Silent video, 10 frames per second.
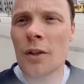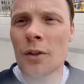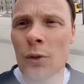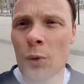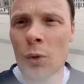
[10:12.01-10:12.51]
you
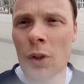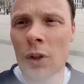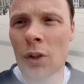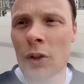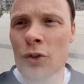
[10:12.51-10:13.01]

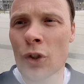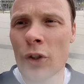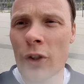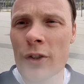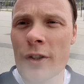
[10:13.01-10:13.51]
will join
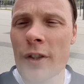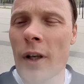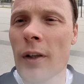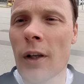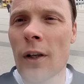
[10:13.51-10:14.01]
us.
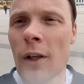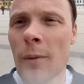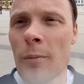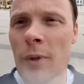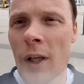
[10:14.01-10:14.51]

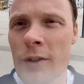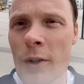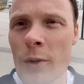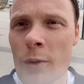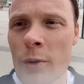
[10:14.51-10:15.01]
Um, yeah,
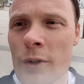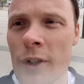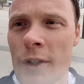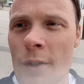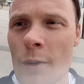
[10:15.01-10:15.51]
so
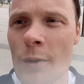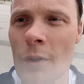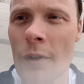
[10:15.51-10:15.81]
see you soon.